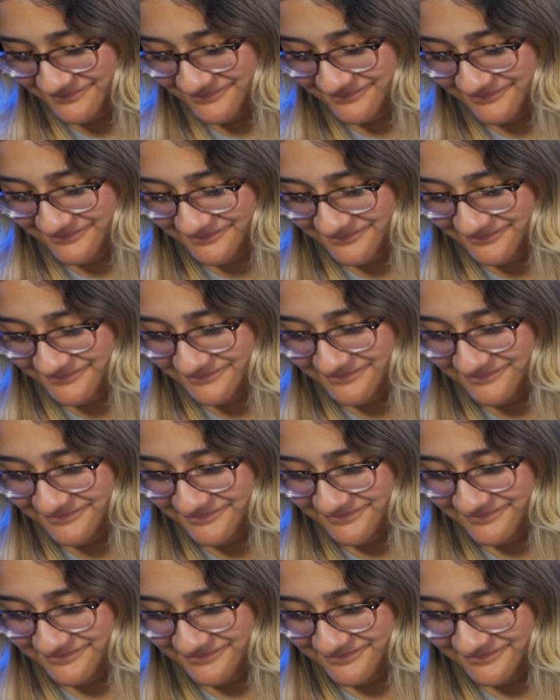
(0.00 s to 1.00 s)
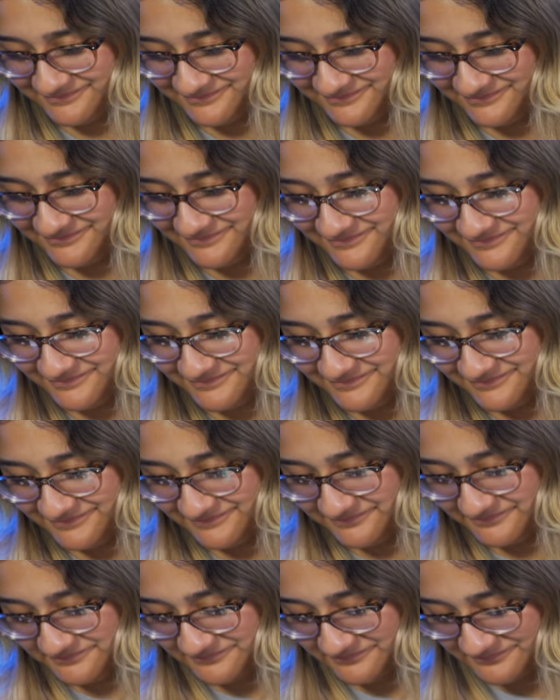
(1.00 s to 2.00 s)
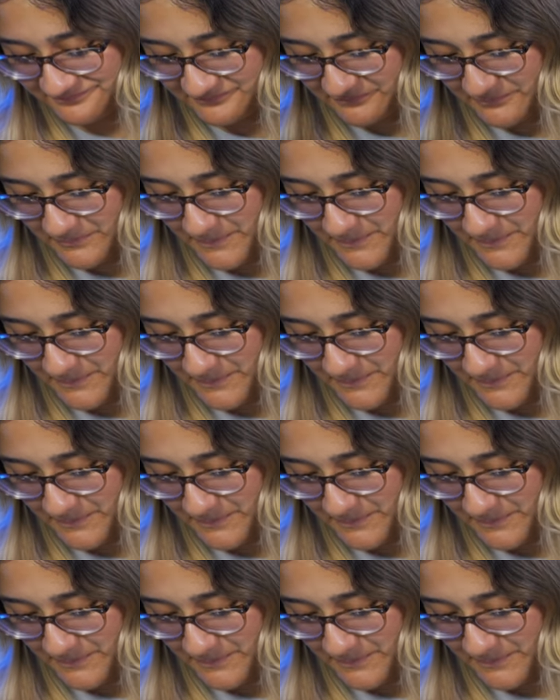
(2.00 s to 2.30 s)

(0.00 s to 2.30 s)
(not speaking)